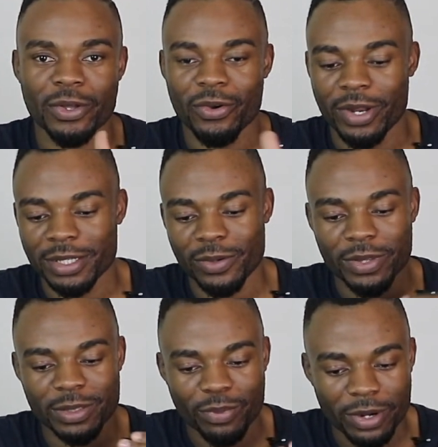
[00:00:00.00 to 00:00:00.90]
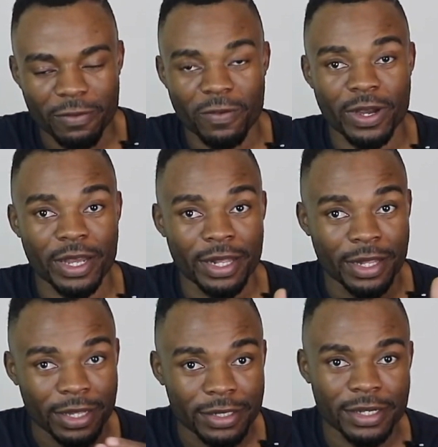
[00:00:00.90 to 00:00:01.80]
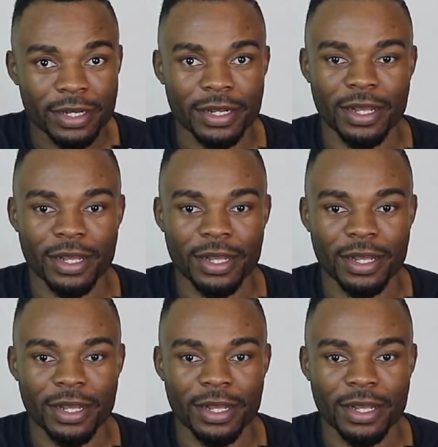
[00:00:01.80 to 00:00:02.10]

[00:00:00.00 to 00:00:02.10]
connection with Spotify and the internet,